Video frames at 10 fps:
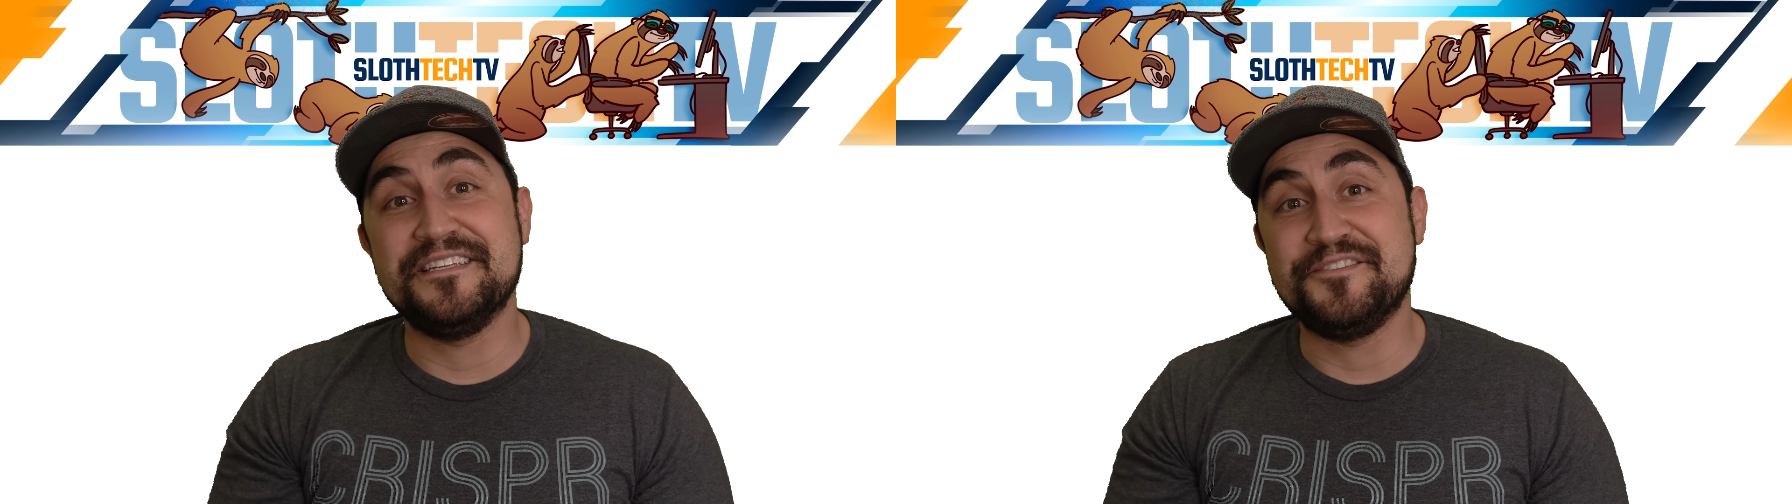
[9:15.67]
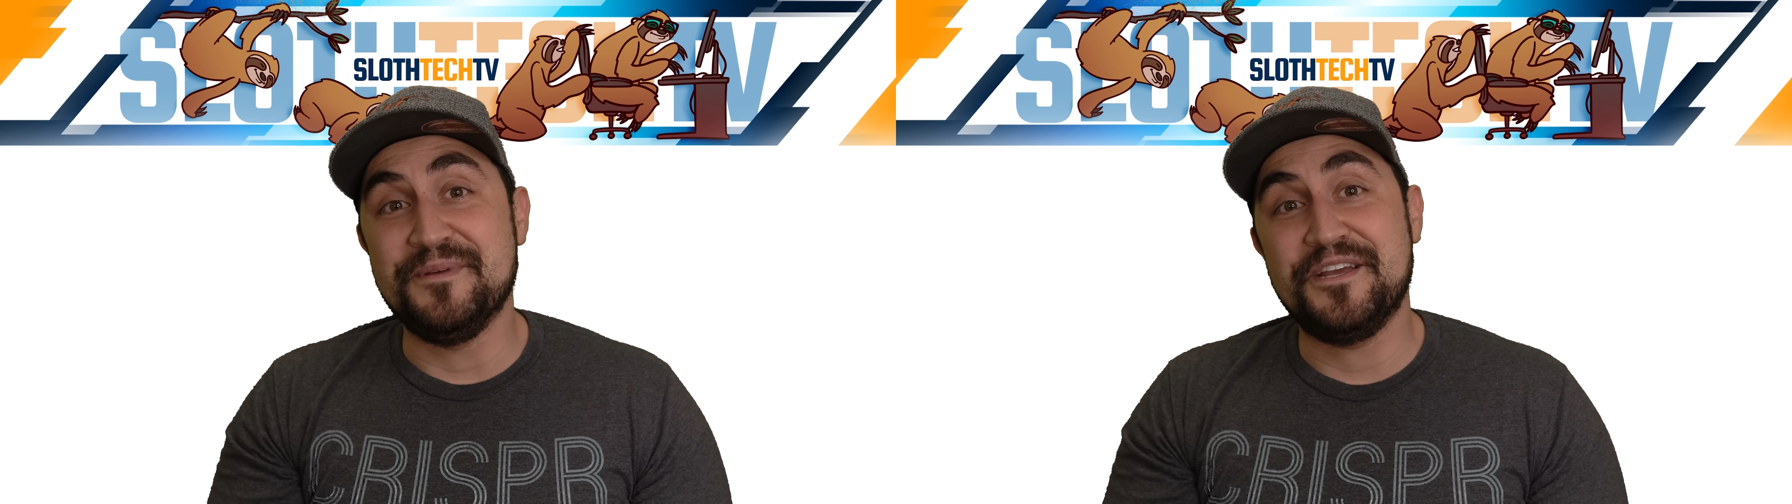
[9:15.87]

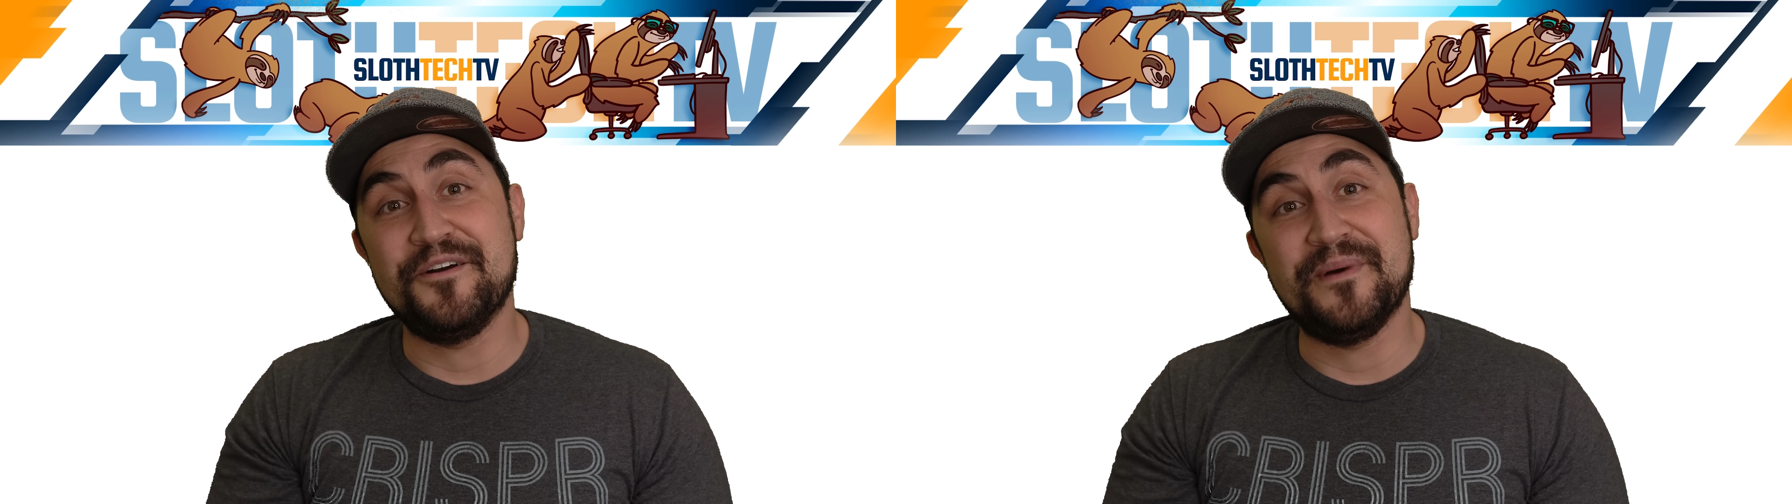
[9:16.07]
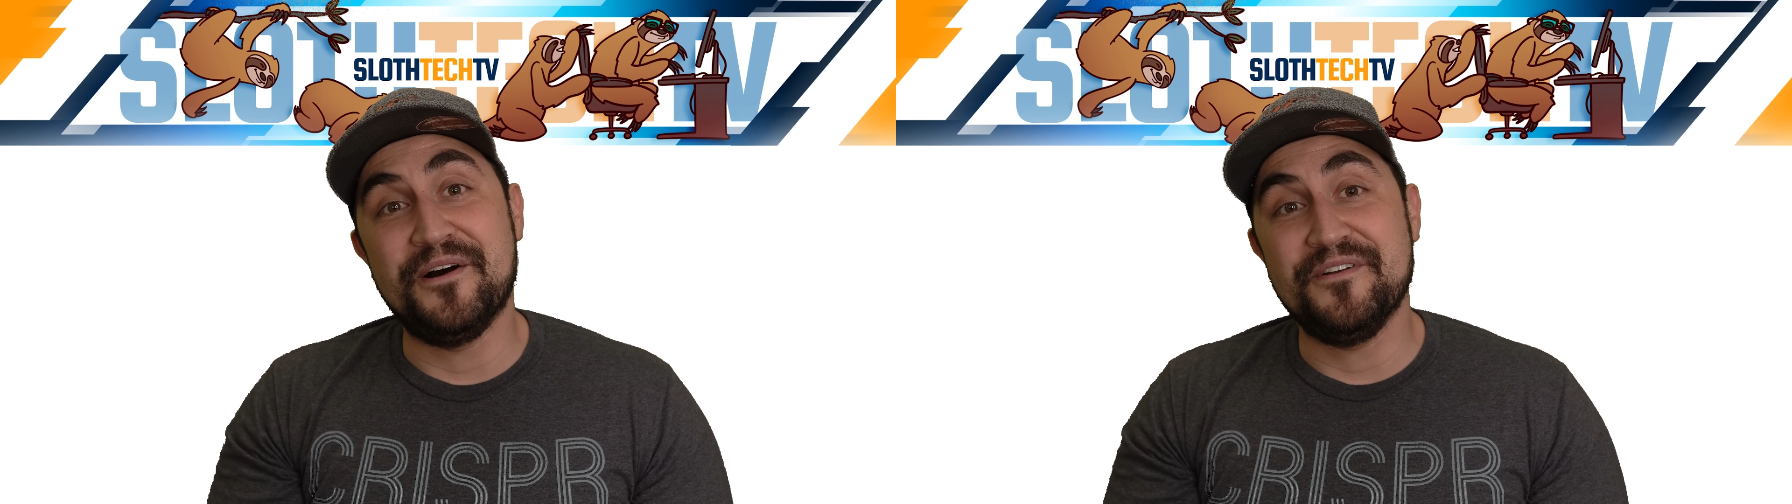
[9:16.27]
to speak
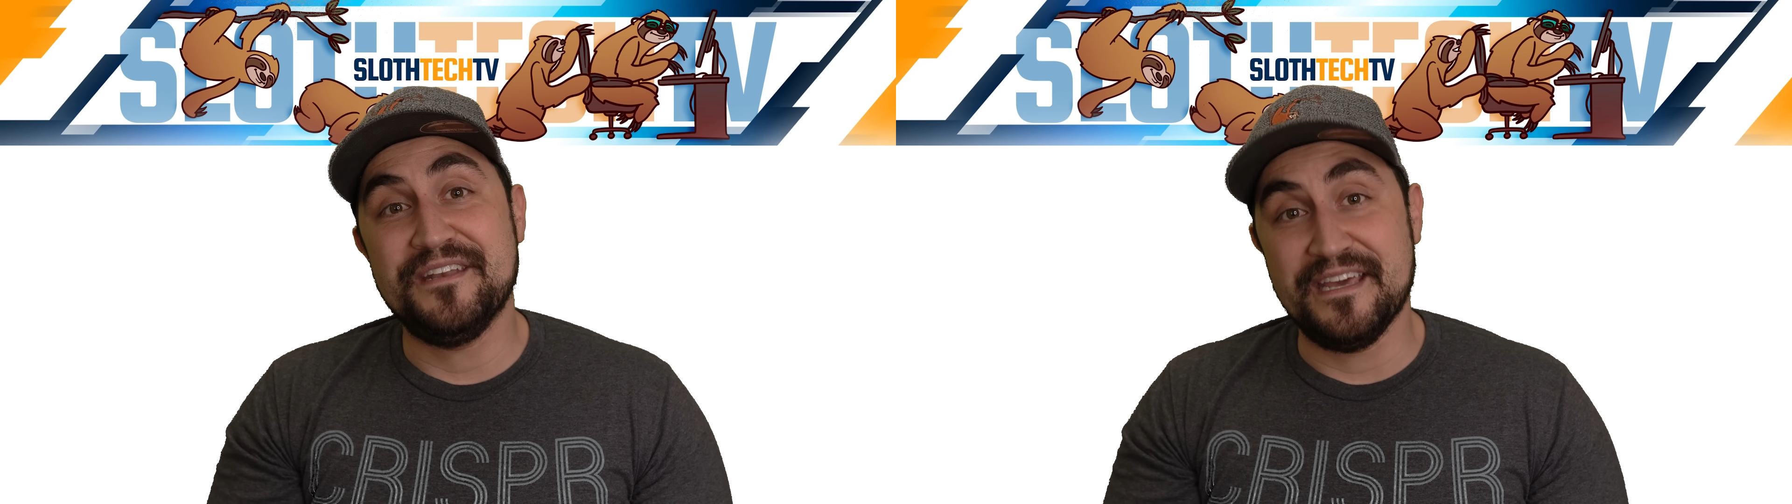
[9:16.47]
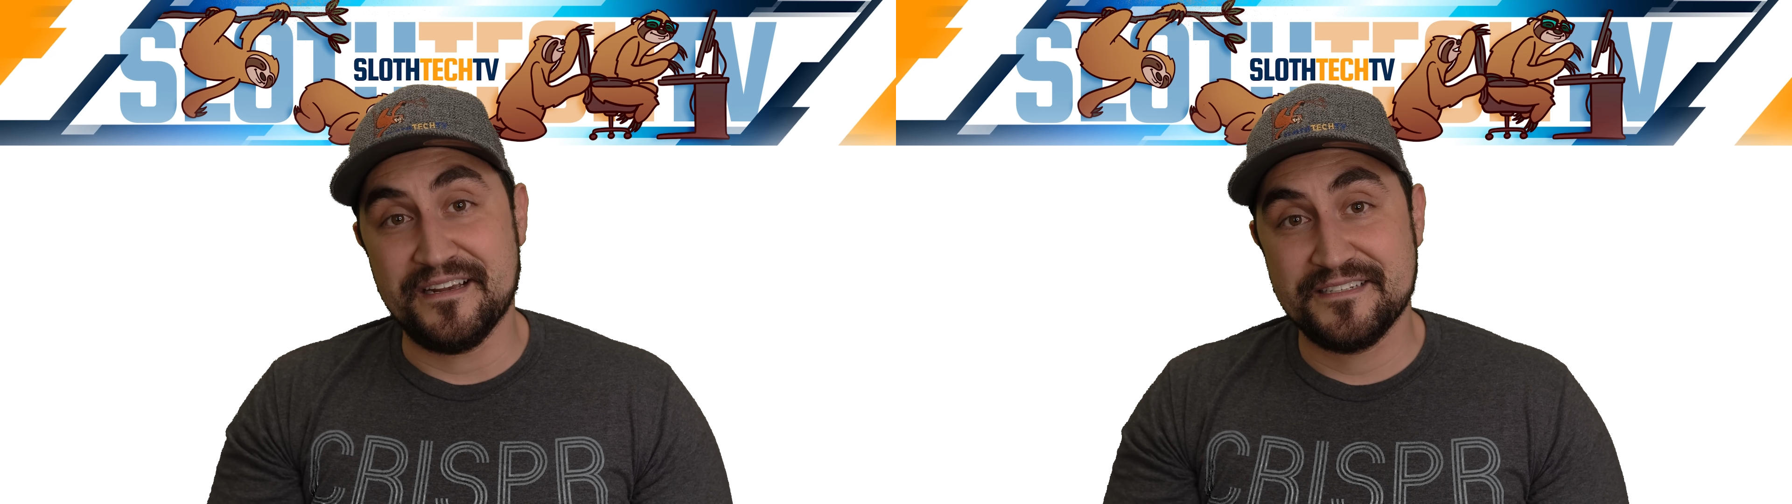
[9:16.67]
about
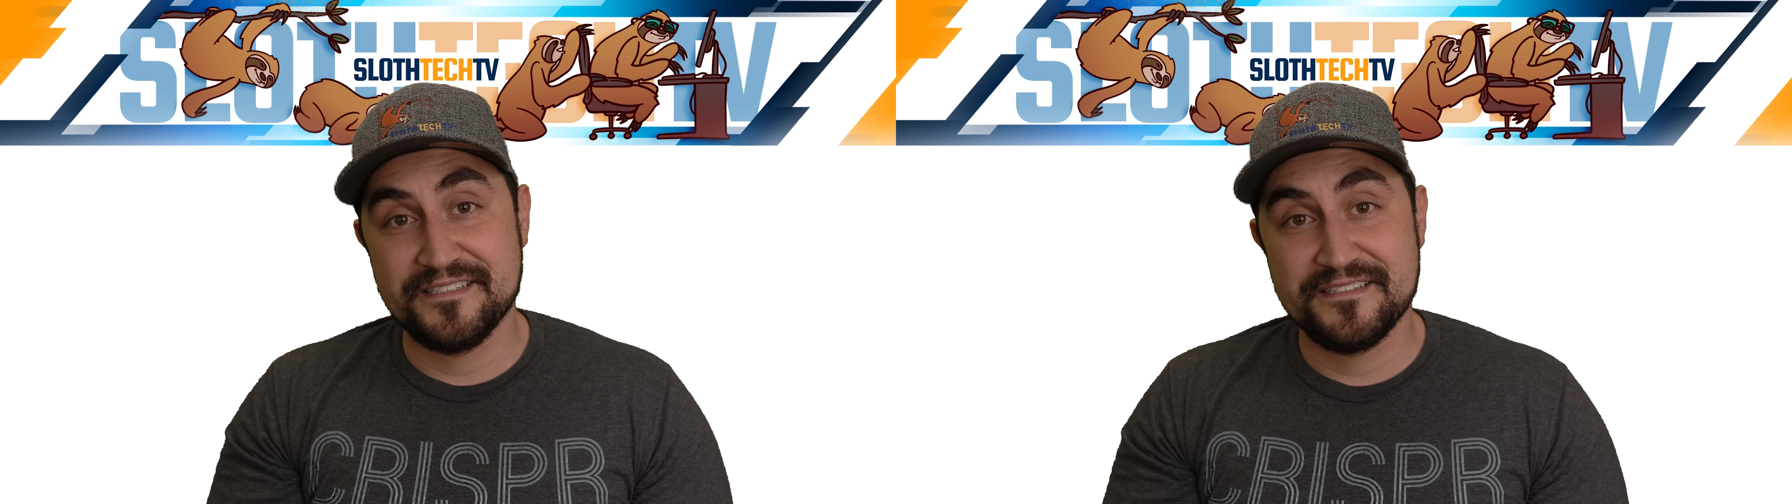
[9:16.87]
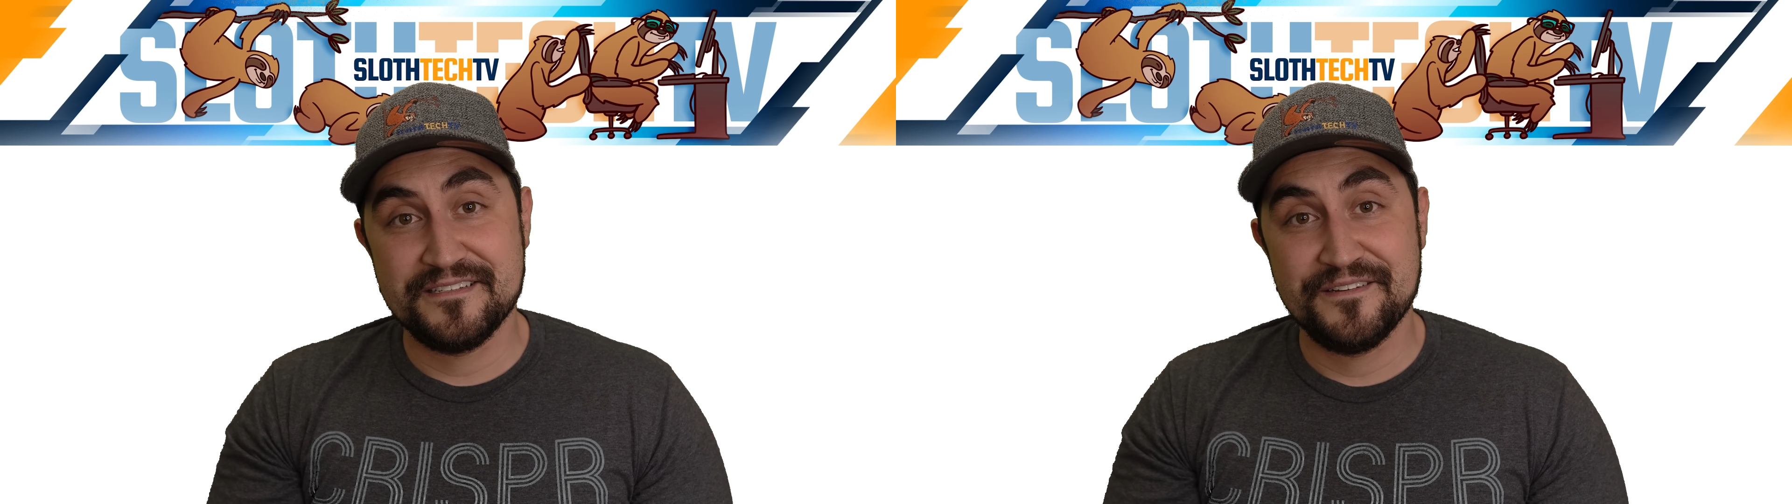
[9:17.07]

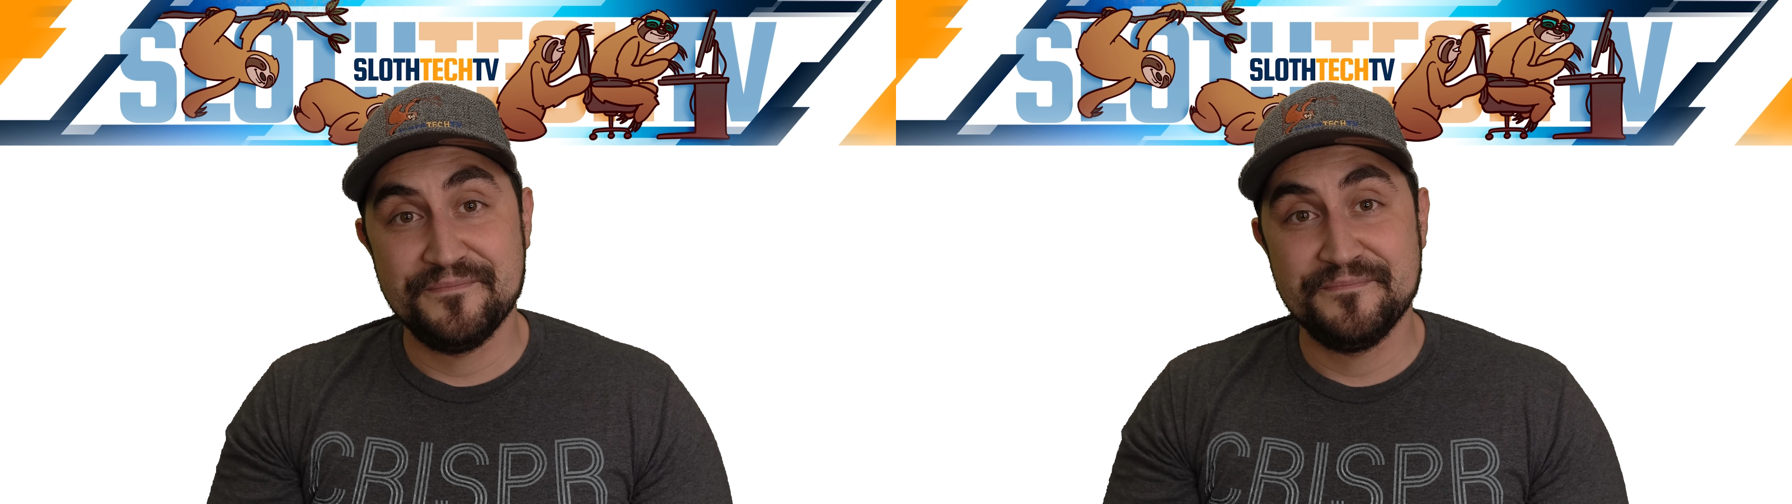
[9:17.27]
next.